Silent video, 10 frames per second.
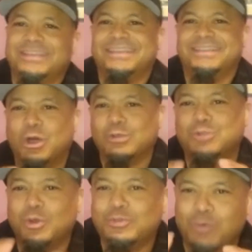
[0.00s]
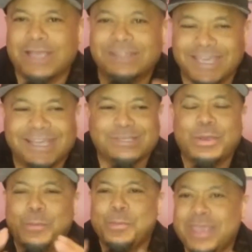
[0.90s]
those dudes right there to
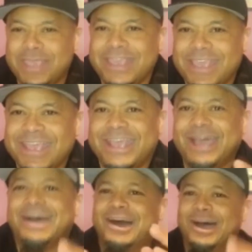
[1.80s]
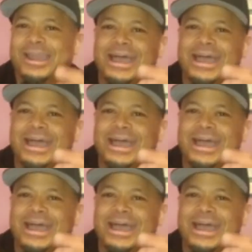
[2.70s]
me are